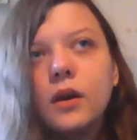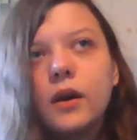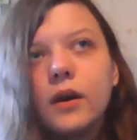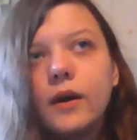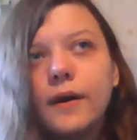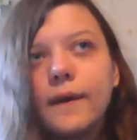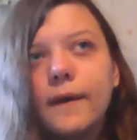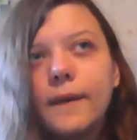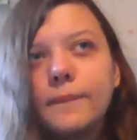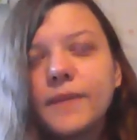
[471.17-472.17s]

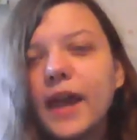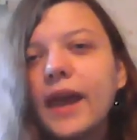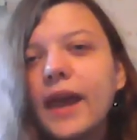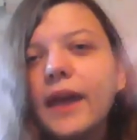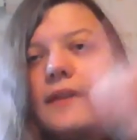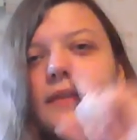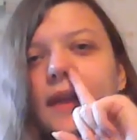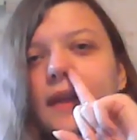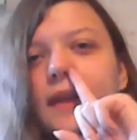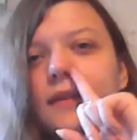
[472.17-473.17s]
And
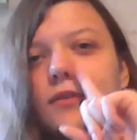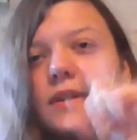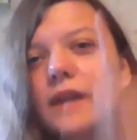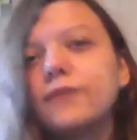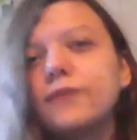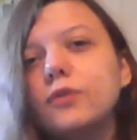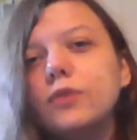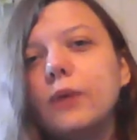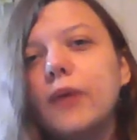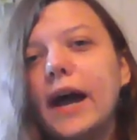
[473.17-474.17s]
then during the afternoon
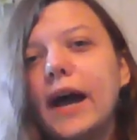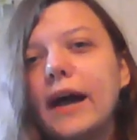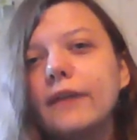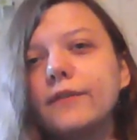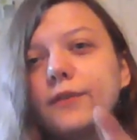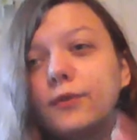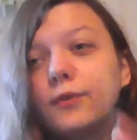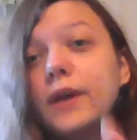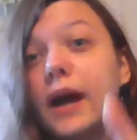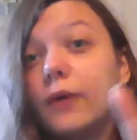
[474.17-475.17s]
I will have 3
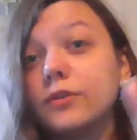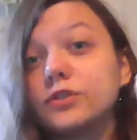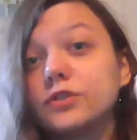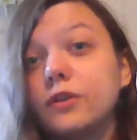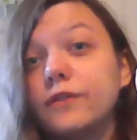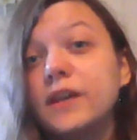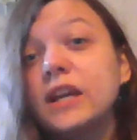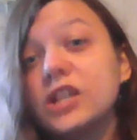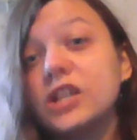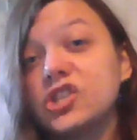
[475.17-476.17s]
hours of
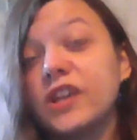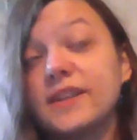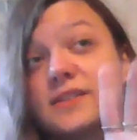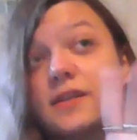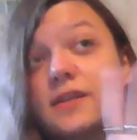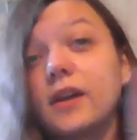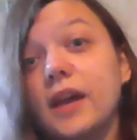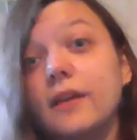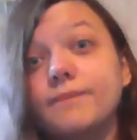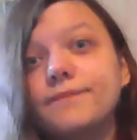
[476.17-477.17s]
English test
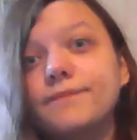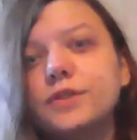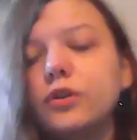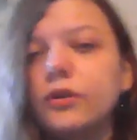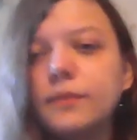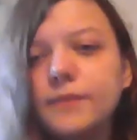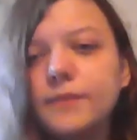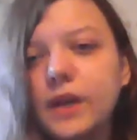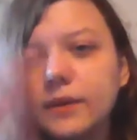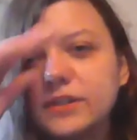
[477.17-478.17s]
again. So
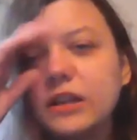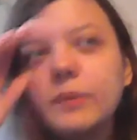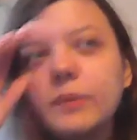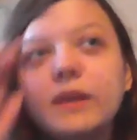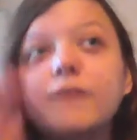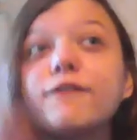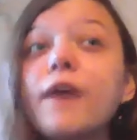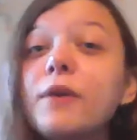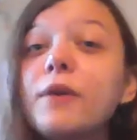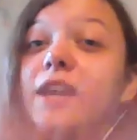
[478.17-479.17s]
yeah, it's gonna be
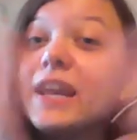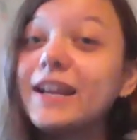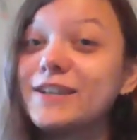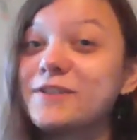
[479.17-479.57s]
very English